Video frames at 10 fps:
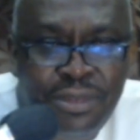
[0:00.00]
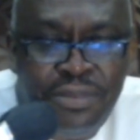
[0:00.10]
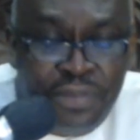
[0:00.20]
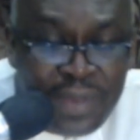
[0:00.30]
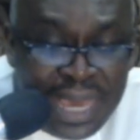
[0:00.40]

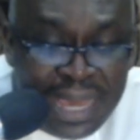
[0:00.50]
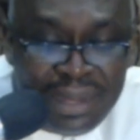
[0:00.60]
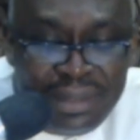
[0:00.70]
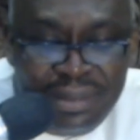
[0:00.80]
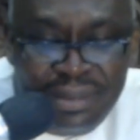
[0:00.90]
Fear
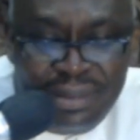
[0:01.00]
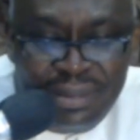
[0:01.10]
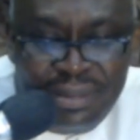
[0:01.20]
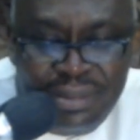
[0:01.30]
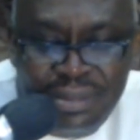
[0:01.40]

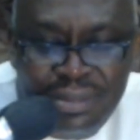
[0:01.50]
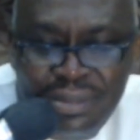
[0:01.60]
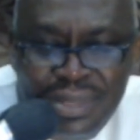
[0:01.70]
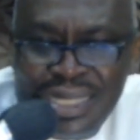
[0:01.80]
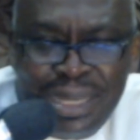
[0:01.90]

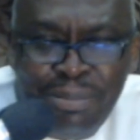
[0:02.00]
is a